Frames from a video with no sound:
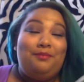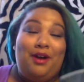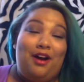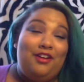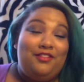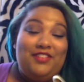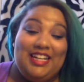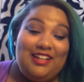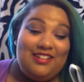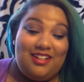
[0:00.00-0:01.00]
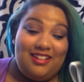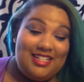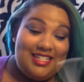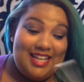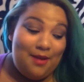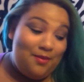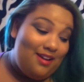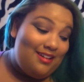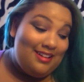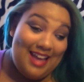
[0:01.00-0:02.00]
our new videos on this
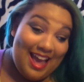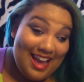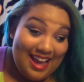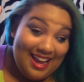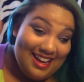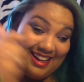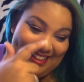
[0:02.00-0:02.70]
camera yay